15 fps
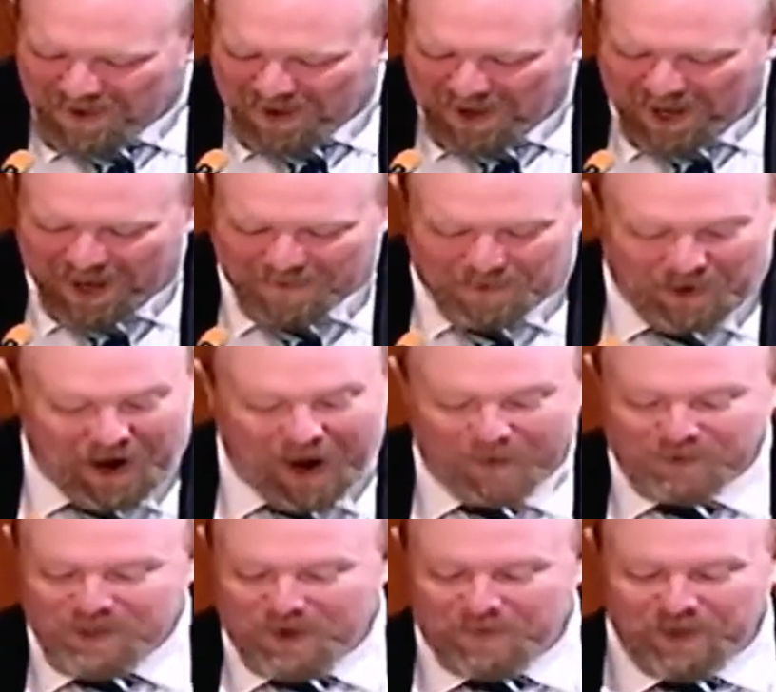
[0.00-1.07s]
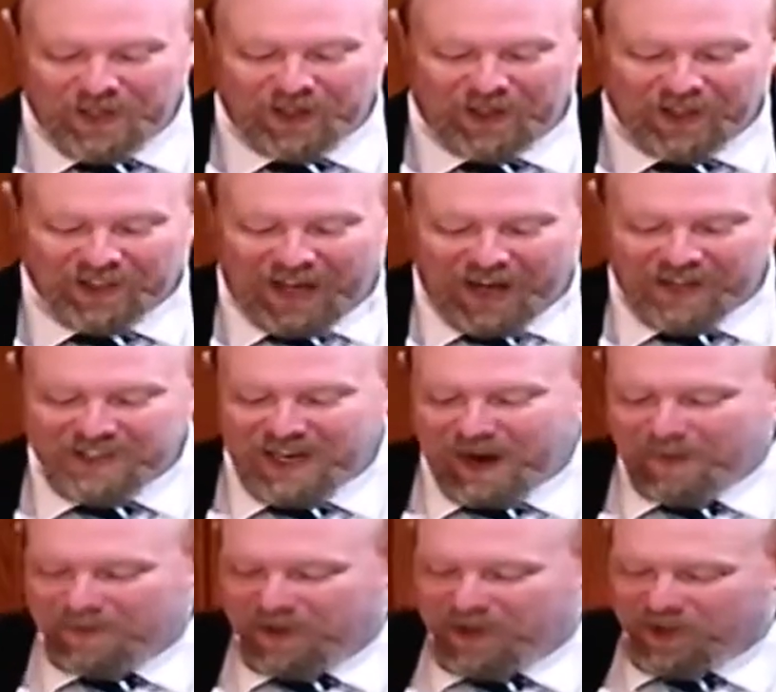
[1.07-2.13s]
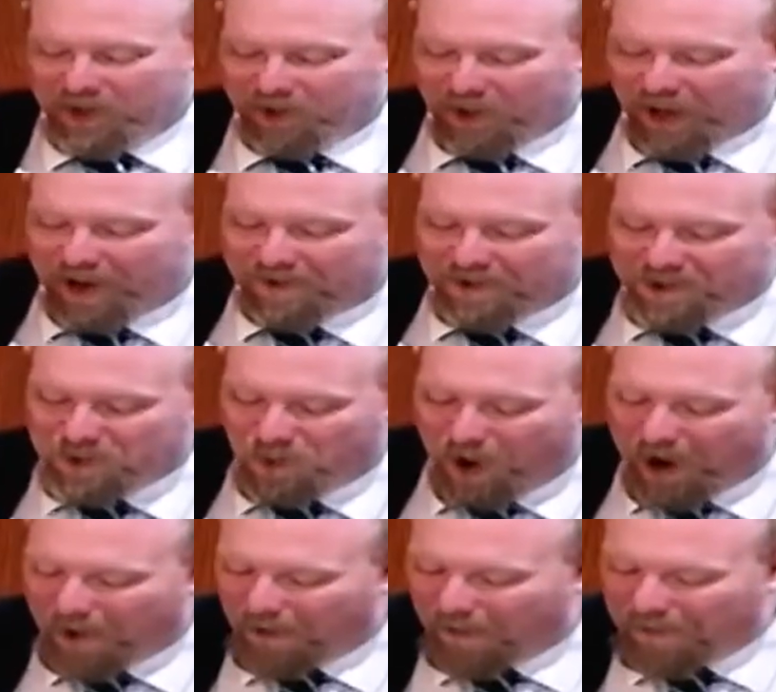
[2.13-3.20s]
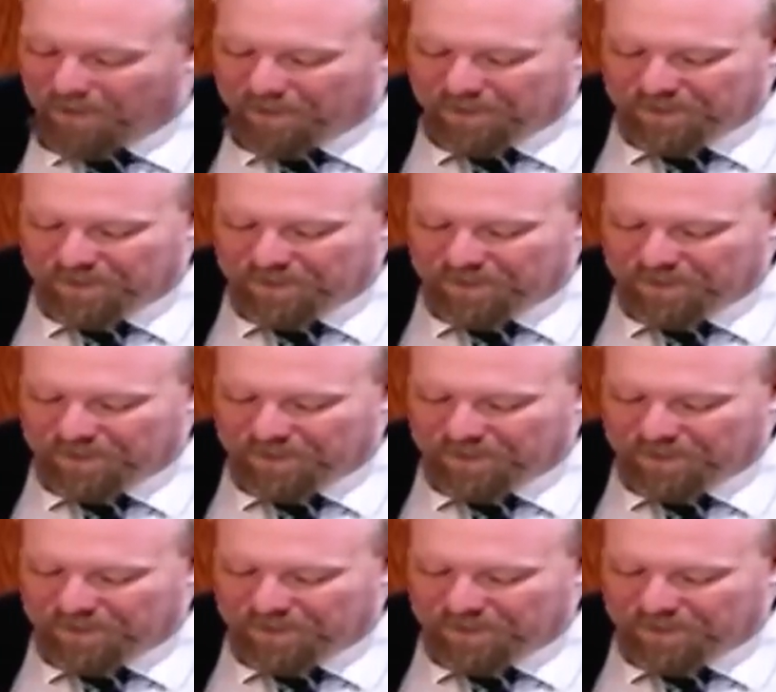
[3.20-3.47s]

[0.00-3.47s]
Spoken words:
And perhaps something like that has happened in your life as well.